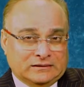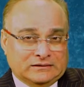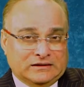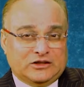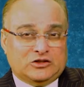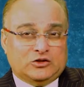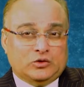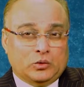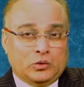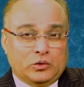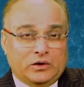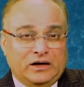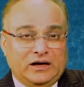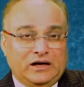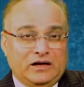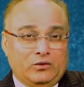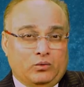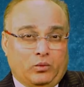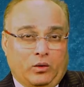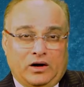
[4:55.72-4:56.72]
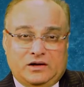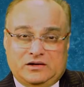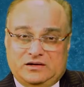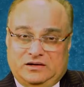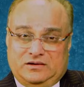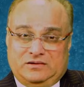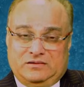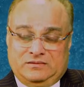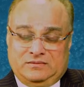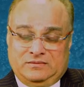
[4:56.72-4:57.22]
that you really want
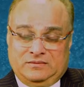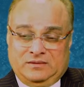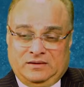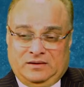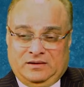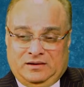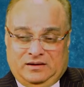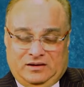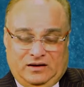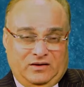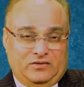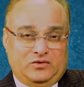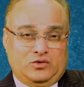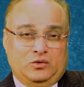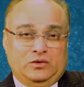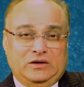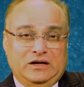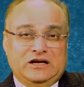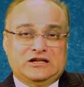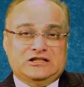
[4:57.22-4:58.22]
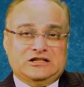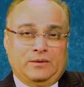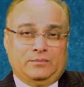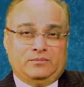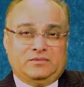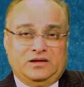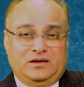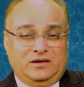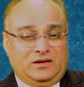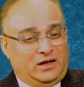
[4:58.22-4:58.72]
it. If you need
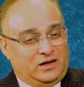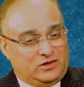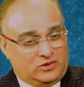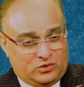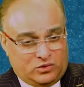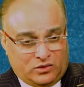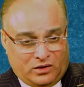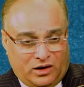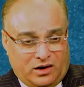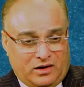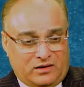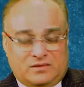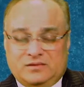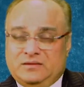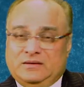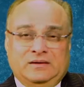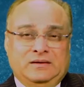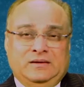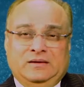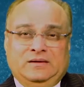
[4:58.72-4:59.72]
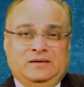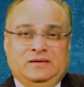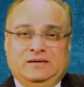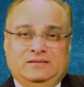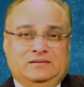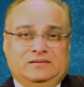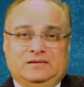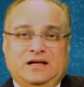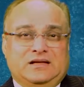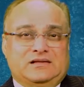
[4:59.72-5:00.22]
something and you can't,
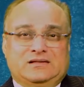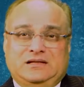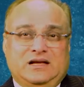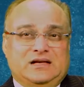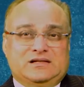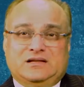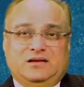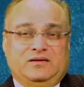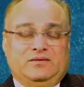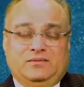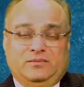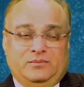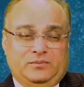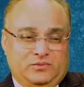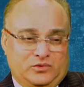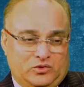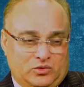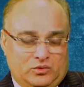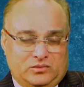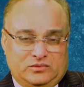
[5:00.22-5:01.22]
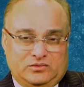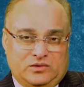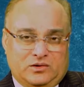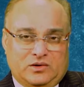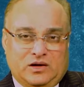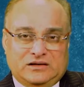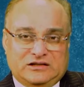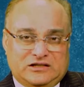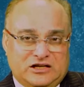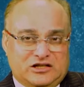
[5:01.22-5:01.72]
you can